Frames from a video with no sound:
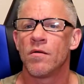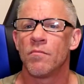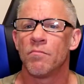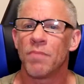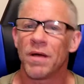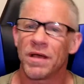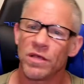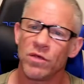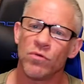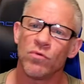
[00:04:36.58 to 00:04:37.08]

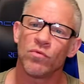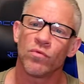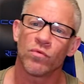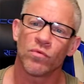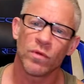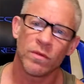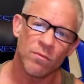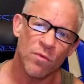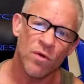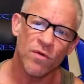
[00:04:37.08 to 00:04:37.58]
By you
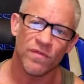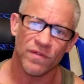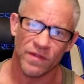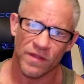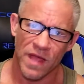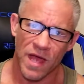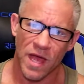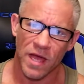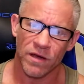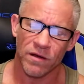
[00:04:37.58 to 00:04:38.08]
removing
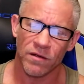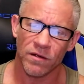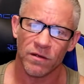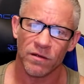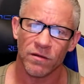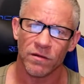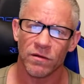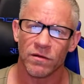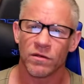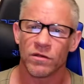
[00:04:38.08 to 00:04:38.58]
that,
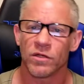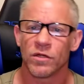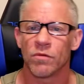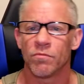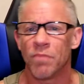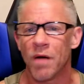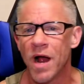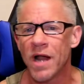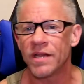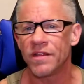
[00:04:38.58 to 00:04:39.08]
your
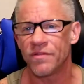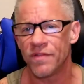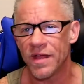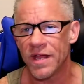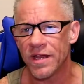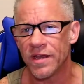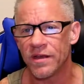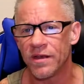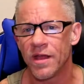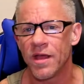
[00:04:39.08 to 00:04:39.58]
body
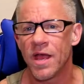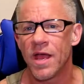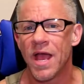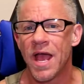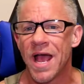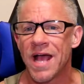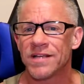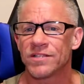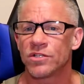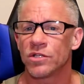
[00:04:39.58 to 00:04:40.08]
then
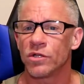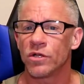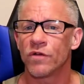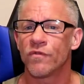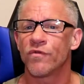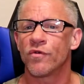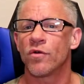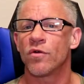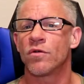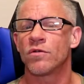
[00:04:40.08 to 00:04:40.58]
has to look
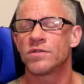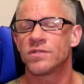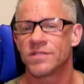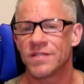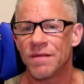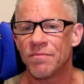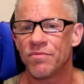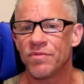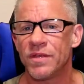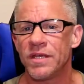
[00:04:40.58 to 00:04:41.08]
for
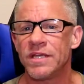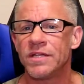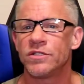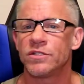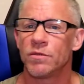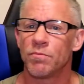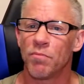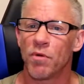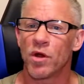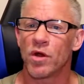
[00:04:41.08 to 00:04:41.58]
something
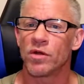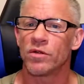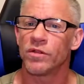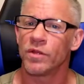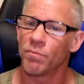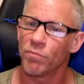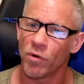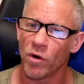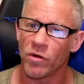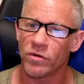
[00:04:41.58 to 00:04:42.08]
to burn
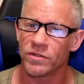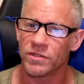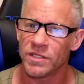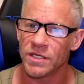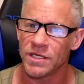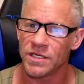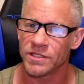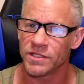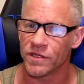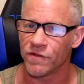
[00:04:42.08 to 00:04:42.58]
the
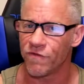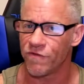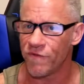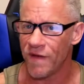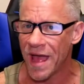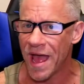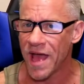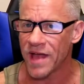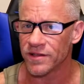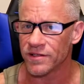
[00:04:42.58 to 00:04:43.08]
proteins and the
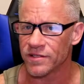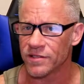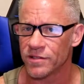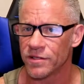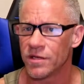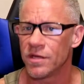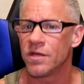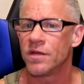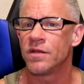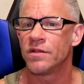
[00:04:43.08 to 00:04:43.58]

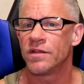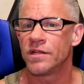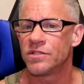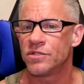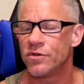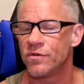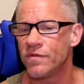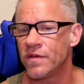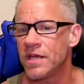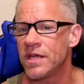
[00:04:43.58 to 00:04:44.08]
fats that
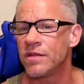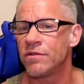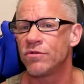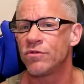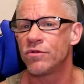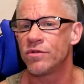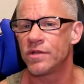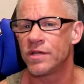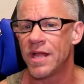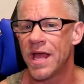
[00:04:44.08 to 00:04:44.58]
you've eaten
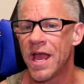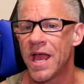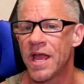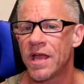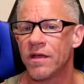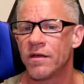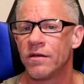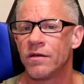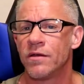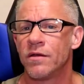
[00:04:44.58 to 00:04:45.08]
through the
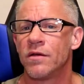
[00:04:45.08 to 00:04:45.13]
day